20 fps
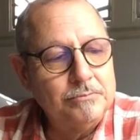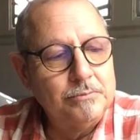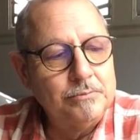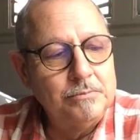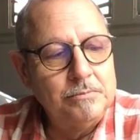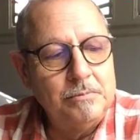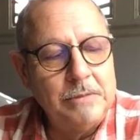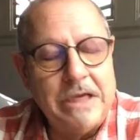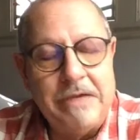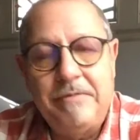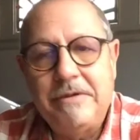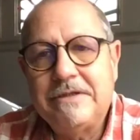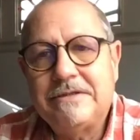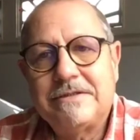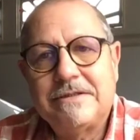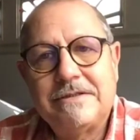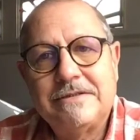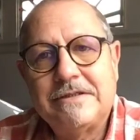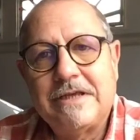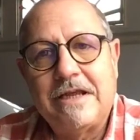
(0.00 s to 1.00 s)
maybe it's
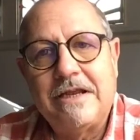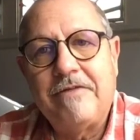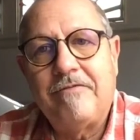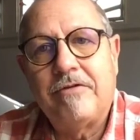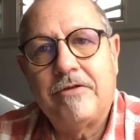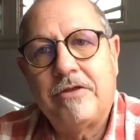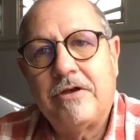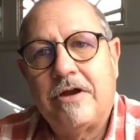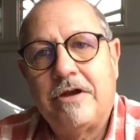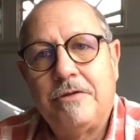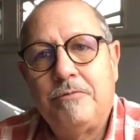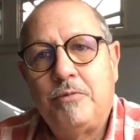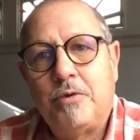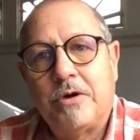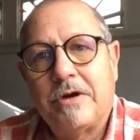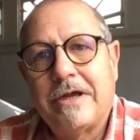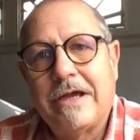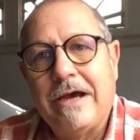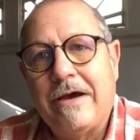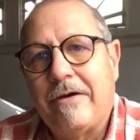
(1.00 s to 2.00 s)
because I never thought it'd
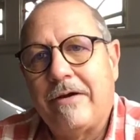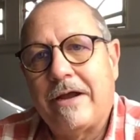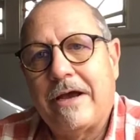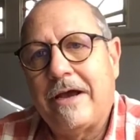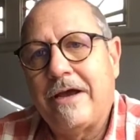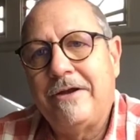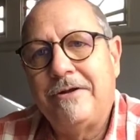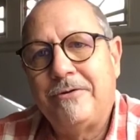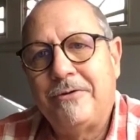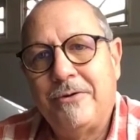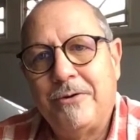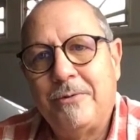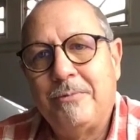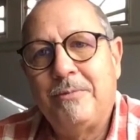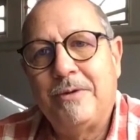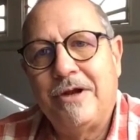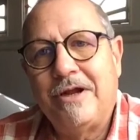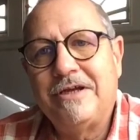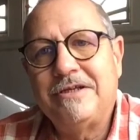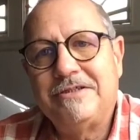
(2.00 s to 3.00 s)
work out. I don't know,
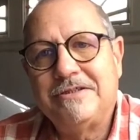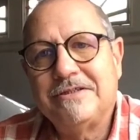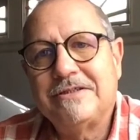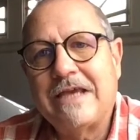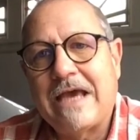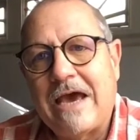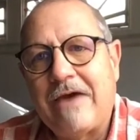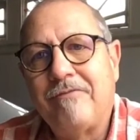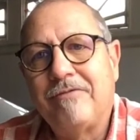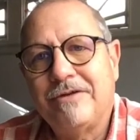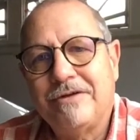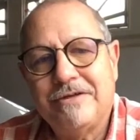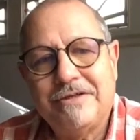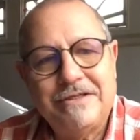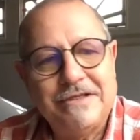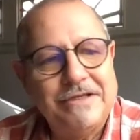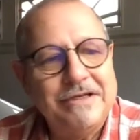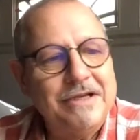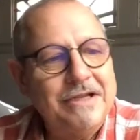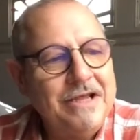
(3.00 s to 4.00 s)
but I just haven't.
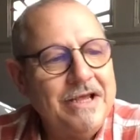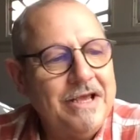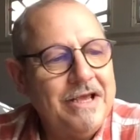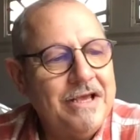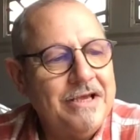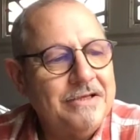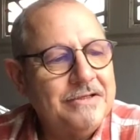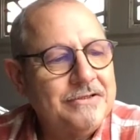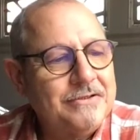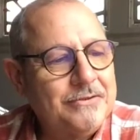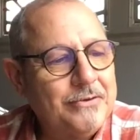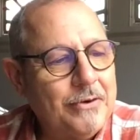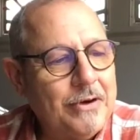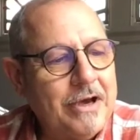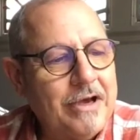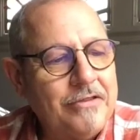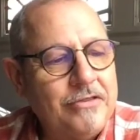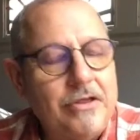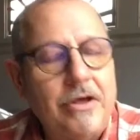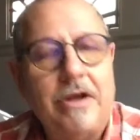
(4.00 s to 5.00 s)
And so I
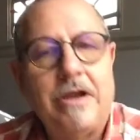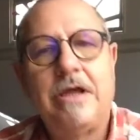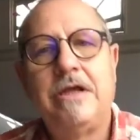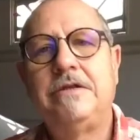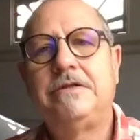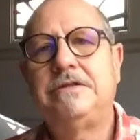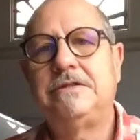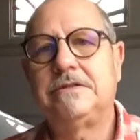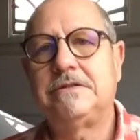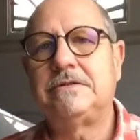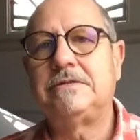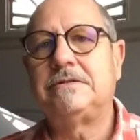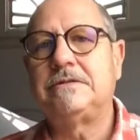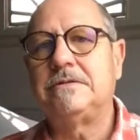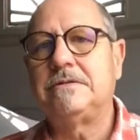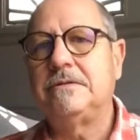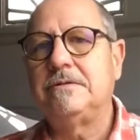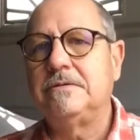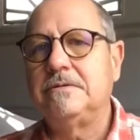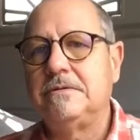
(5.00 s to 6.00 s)
thought I'd just
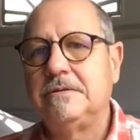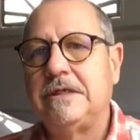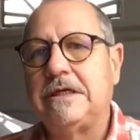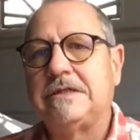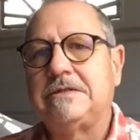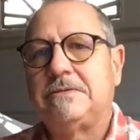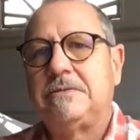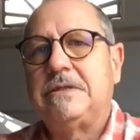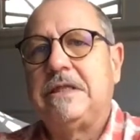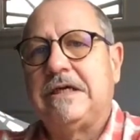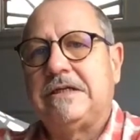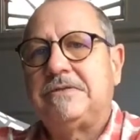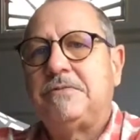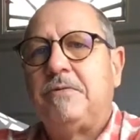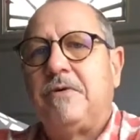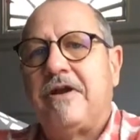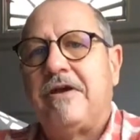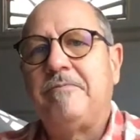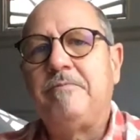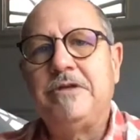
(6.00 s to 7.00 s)
that's that's
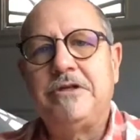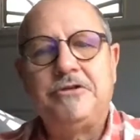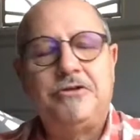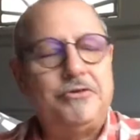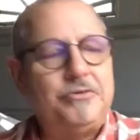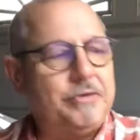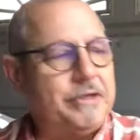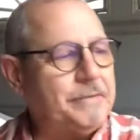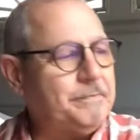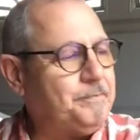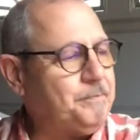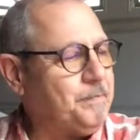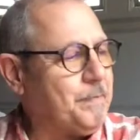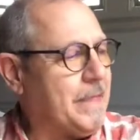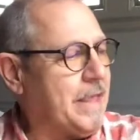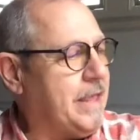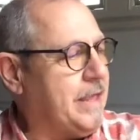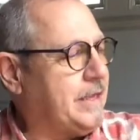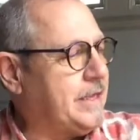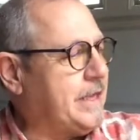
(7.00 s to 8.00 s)
what I've been doing.
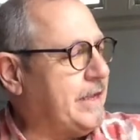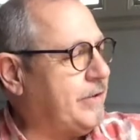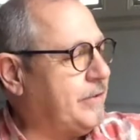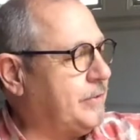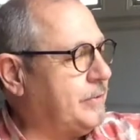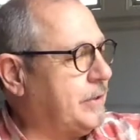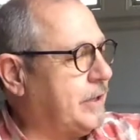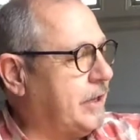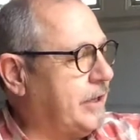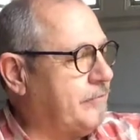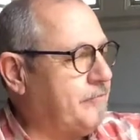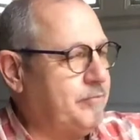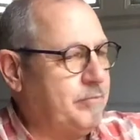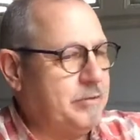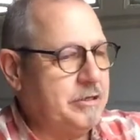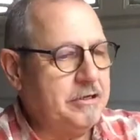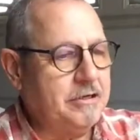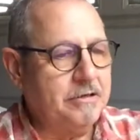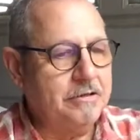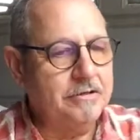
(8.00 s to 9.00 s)
Now I've been
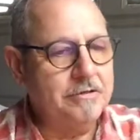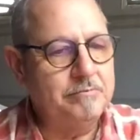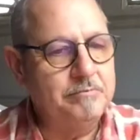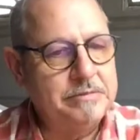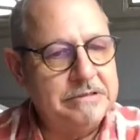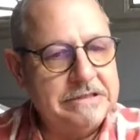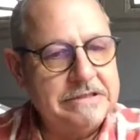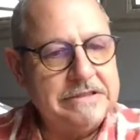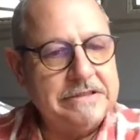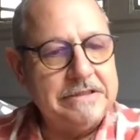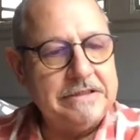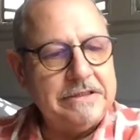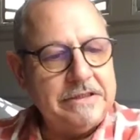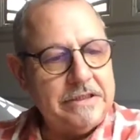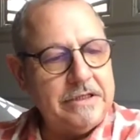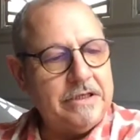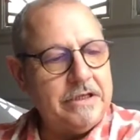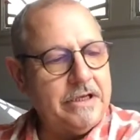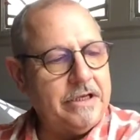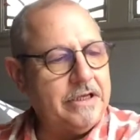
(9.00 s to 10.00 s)
a little busy,
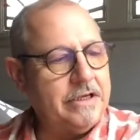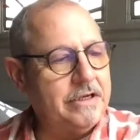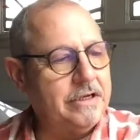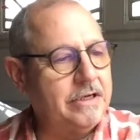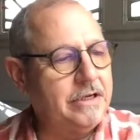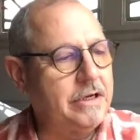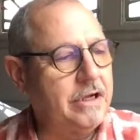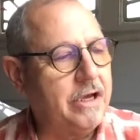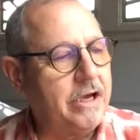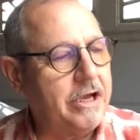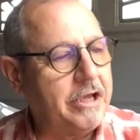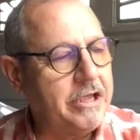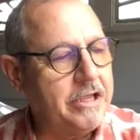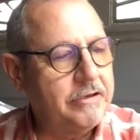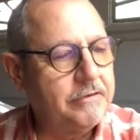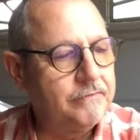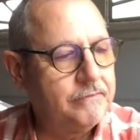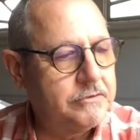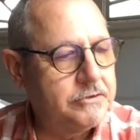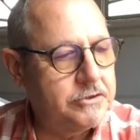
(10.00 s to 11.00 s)
and I
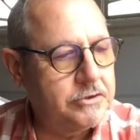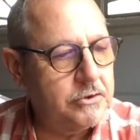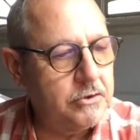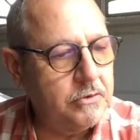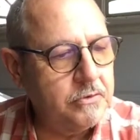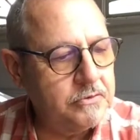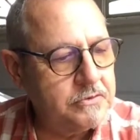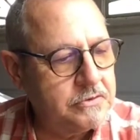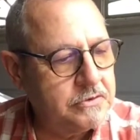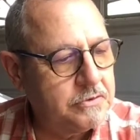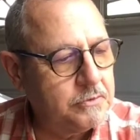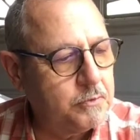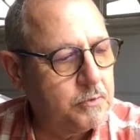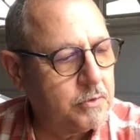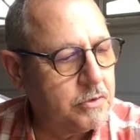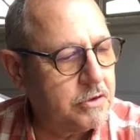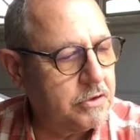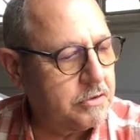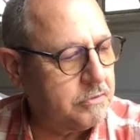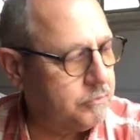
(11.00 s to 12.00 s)
chose to
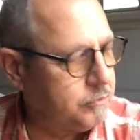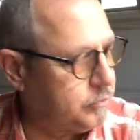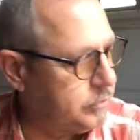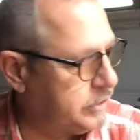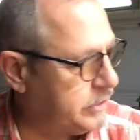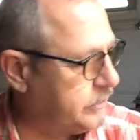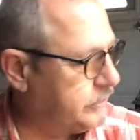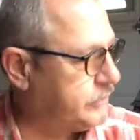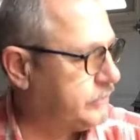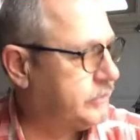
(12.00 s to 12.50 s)
work with